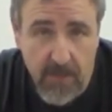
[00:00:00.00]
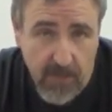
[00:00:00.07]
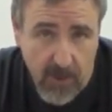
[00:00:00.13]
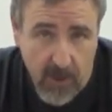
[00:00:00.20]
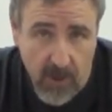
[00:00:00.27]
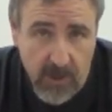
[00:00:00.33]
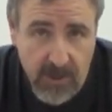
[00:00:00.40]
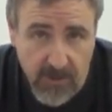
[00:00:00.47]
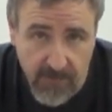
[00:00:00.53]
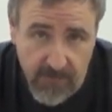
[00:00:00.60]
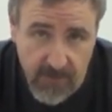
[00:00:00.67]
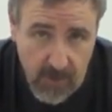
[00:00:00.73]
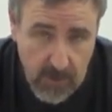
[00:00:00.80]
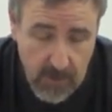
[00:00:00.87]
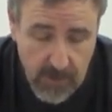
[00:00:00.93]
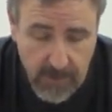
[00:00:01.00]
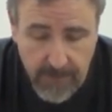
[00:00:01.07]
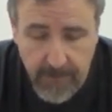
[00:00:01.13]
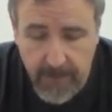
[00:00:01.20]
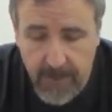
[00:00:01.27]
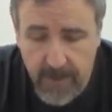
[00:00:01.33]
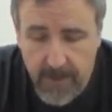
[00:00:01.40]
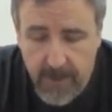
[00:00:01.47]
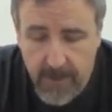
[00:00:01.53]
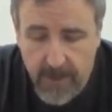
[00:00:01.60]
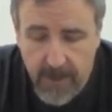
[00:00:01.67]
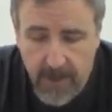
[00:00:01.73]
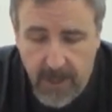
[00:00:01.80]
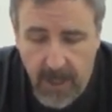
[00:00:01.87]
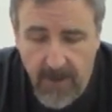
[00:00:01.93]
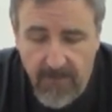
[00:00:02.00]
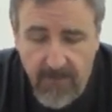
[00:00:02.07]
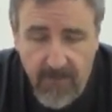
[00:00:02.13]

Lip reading: purged of food. If